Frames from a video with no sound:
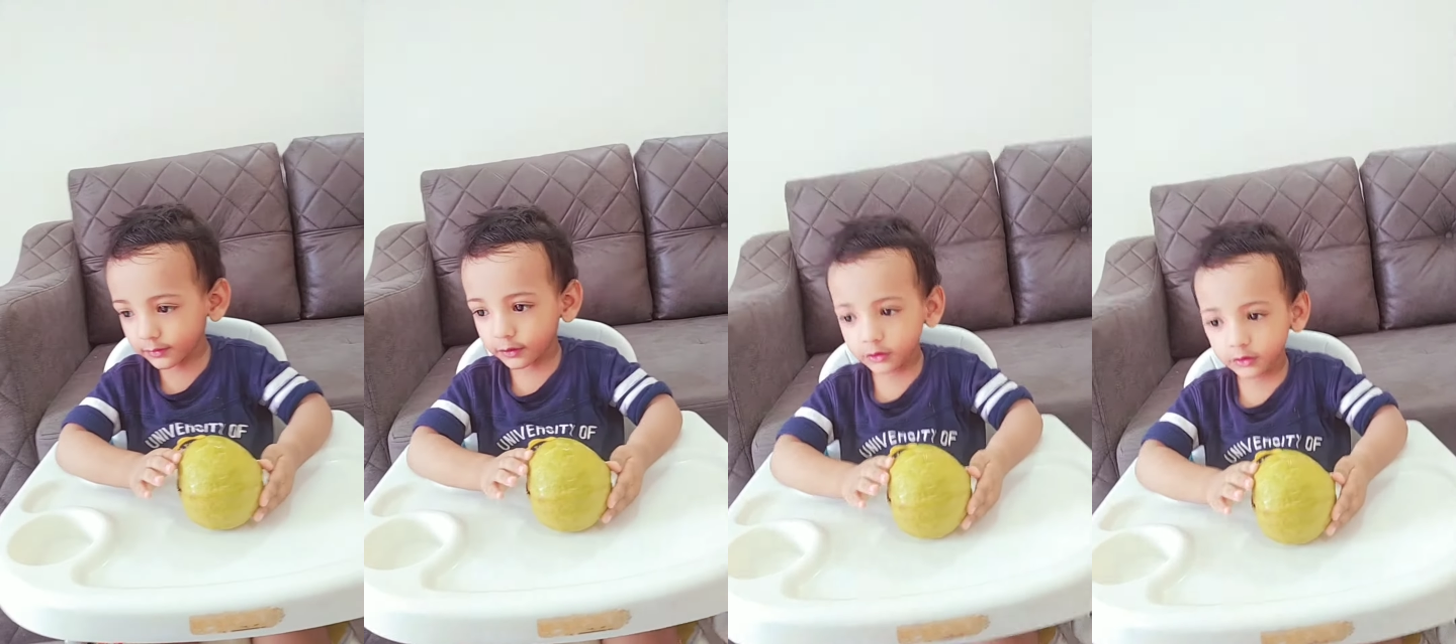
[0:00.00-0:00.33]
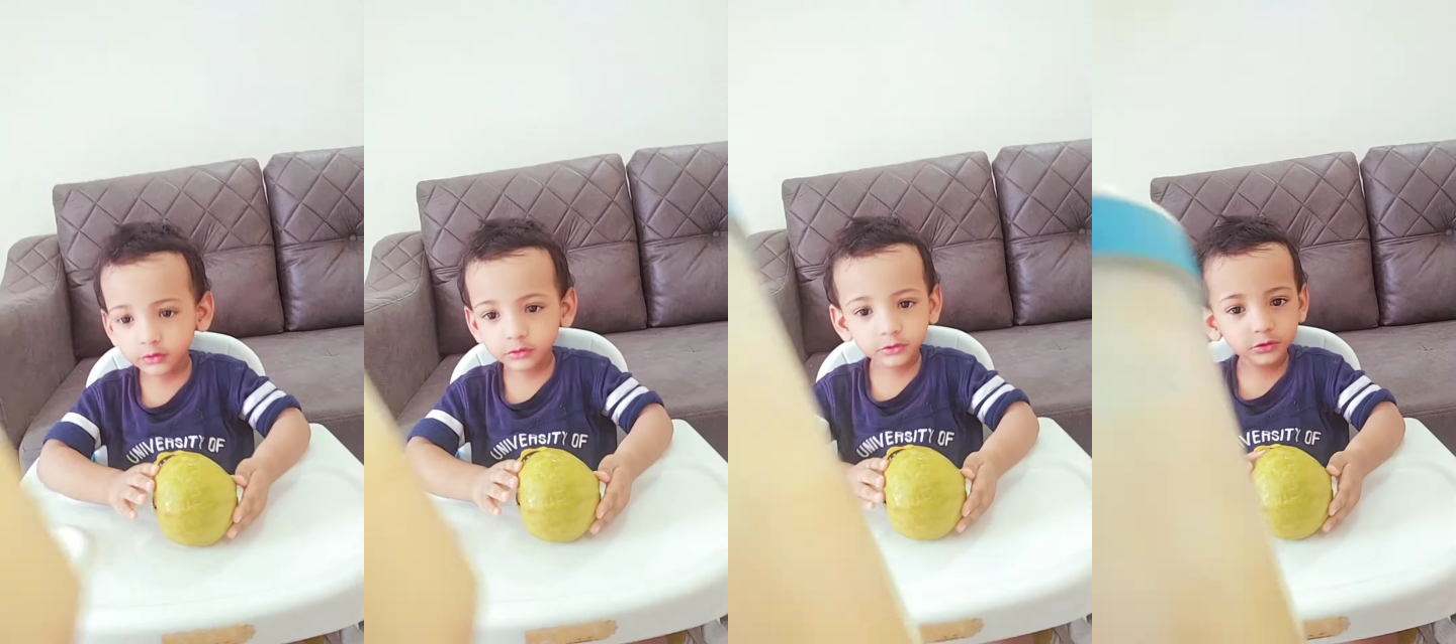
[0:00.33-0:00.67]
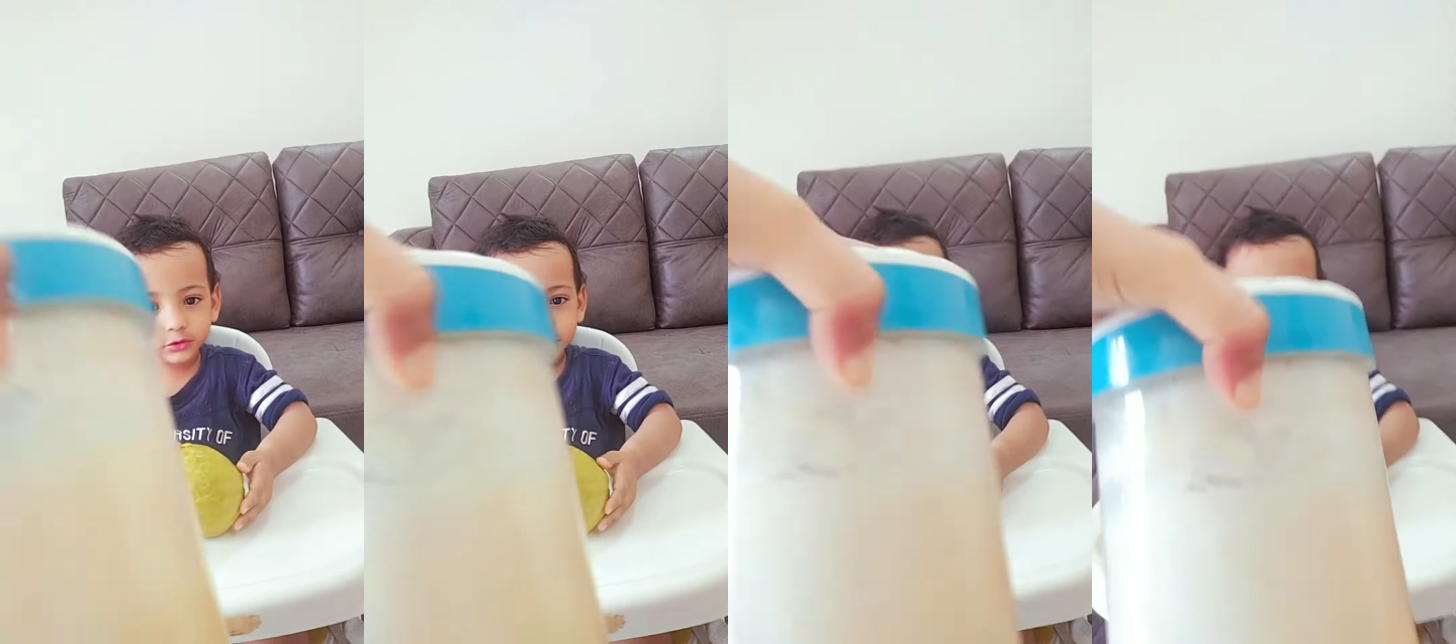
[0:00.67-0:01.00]
And
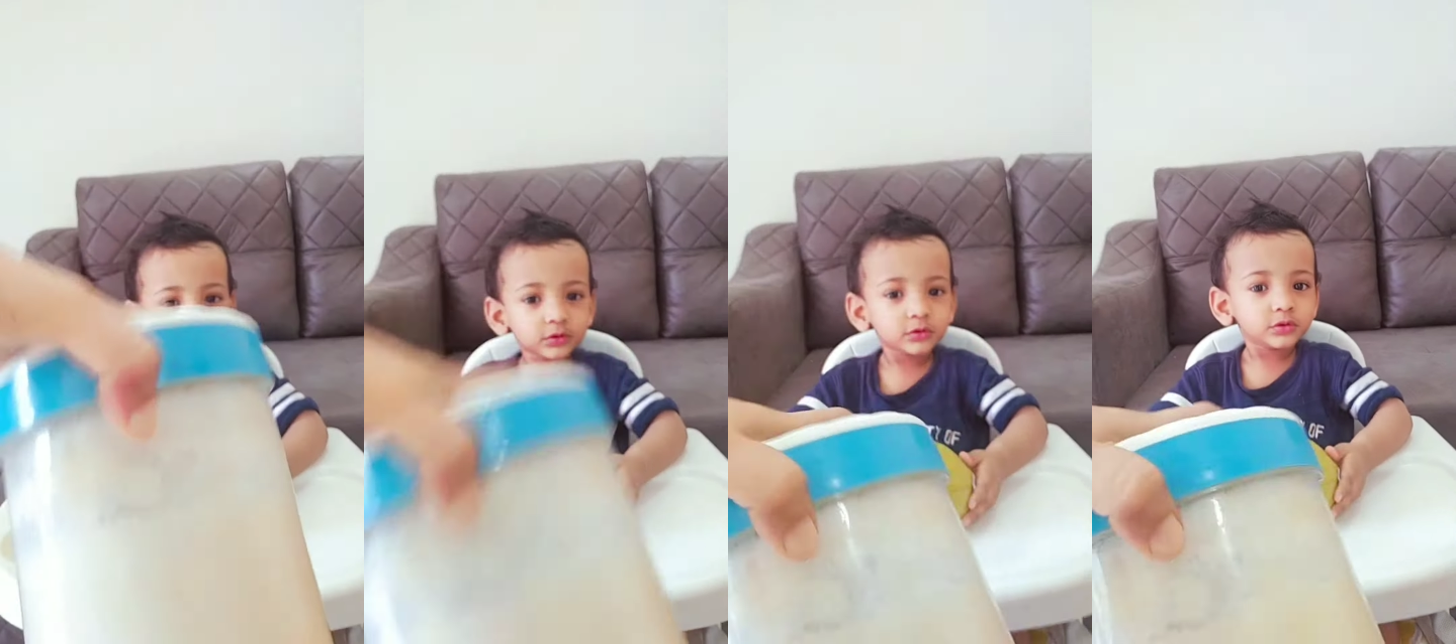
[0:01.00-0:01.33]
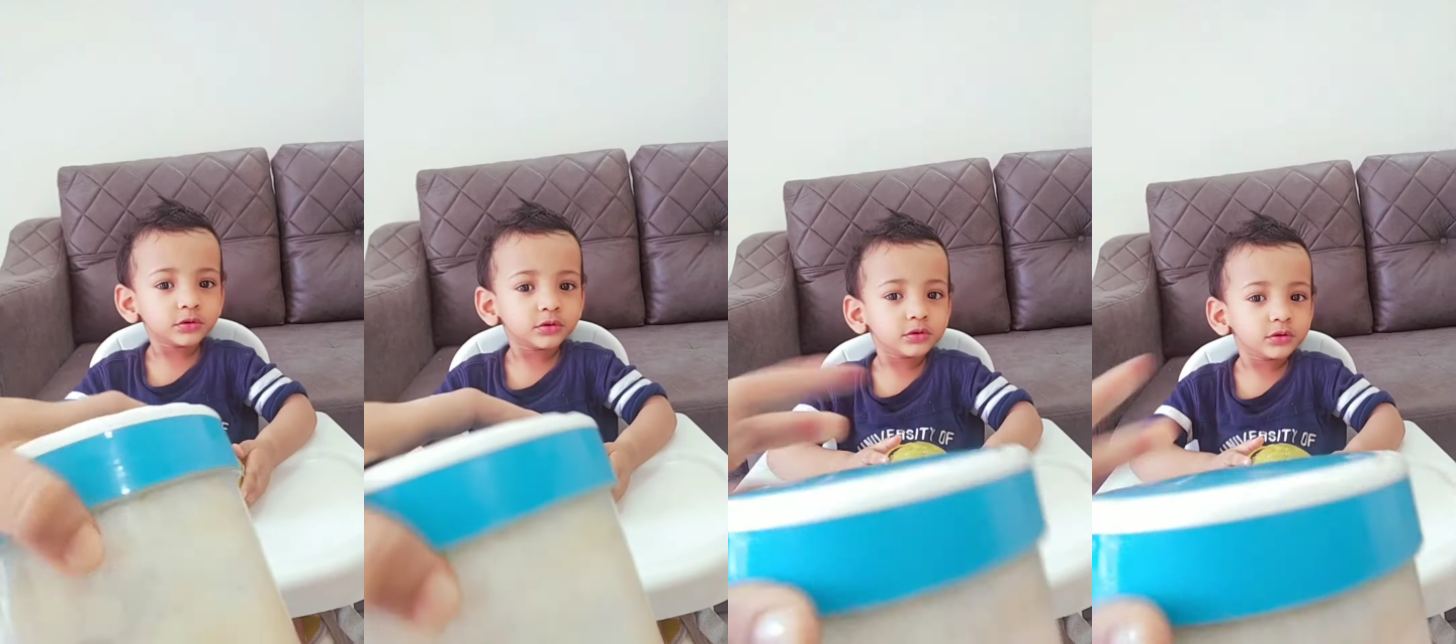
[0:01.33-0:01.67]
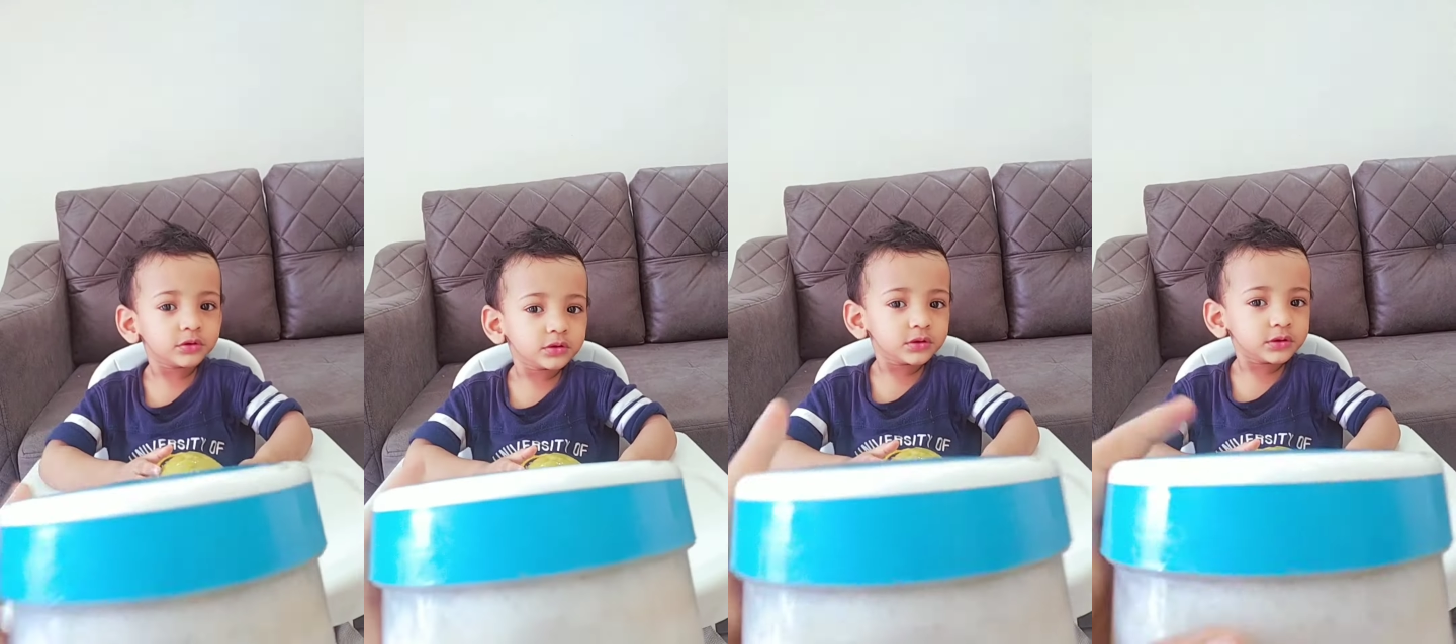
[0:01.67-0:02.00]
what is
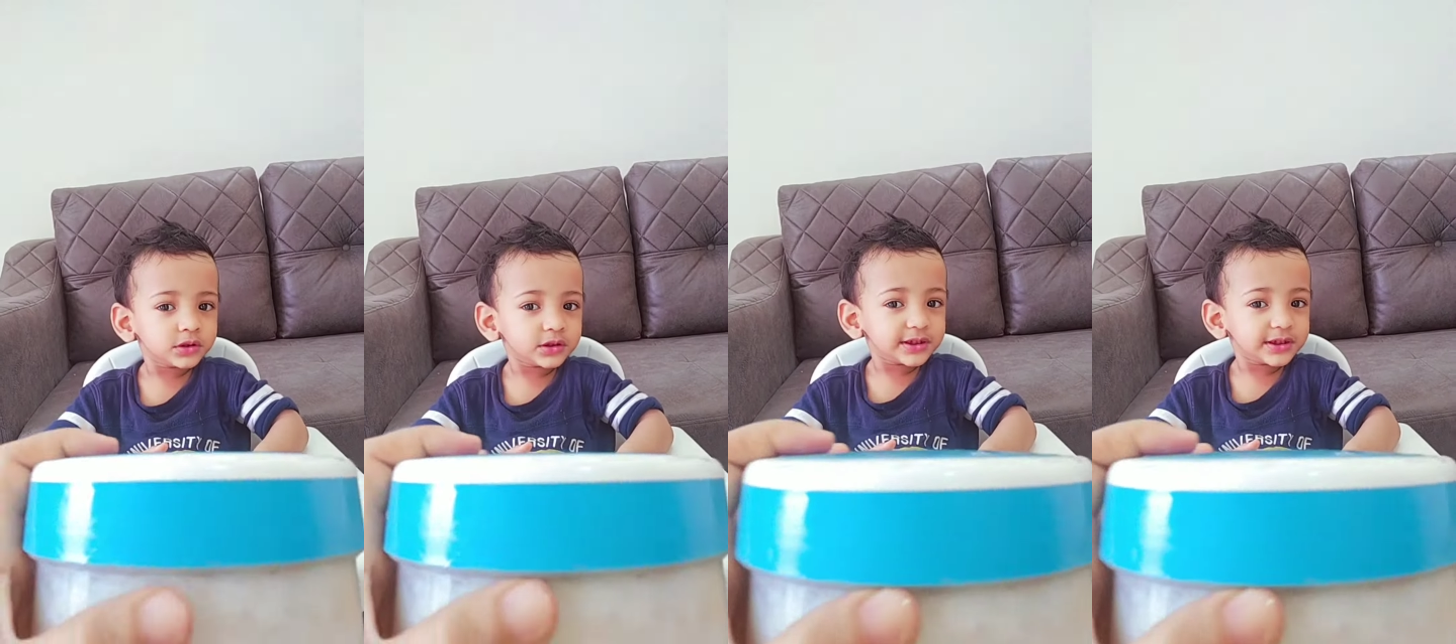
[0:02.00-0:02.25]
this,